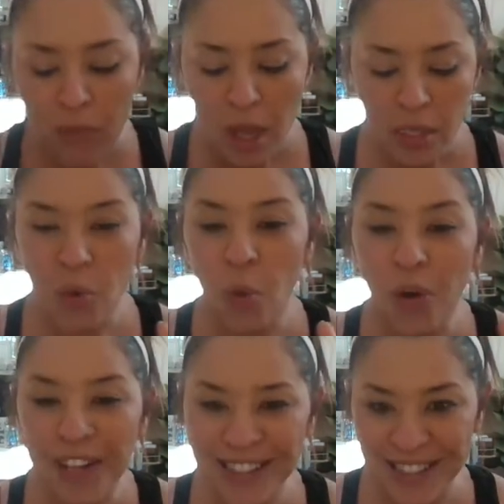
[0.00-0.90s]
So
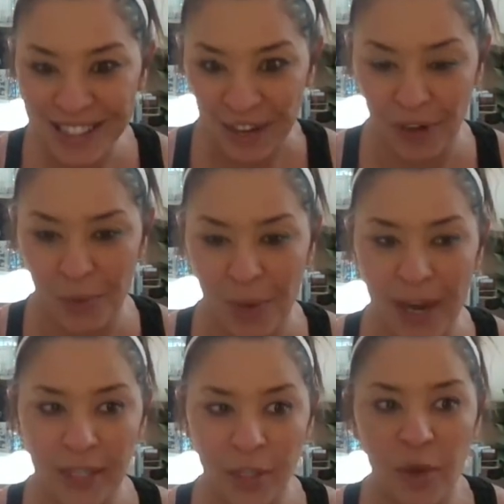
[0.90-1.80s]
wording is different,
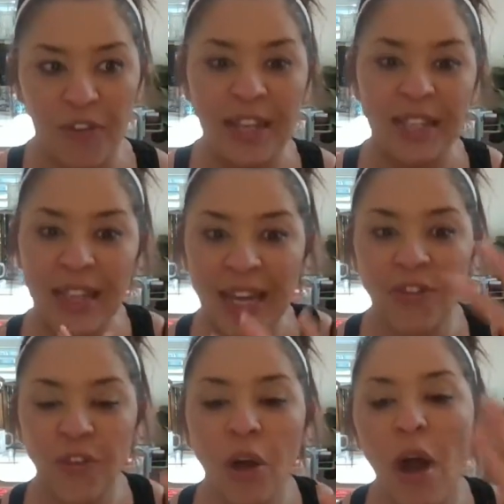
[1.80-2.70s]
right? So if they say it's
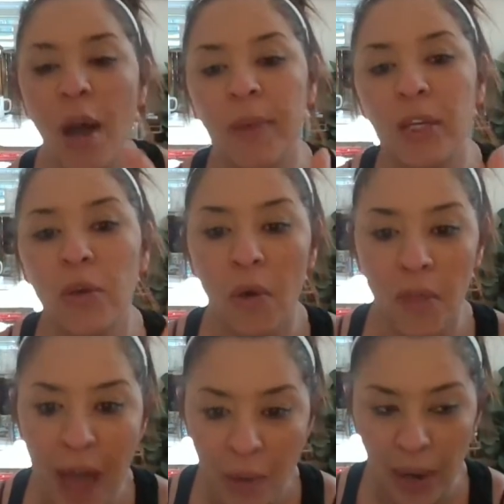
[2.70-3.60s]
for a hobby, you go
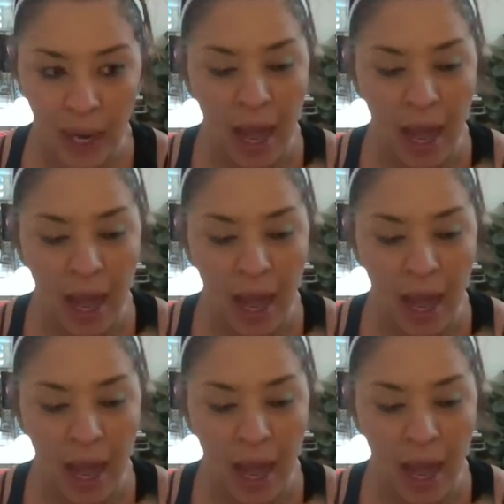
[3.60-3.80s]
that way.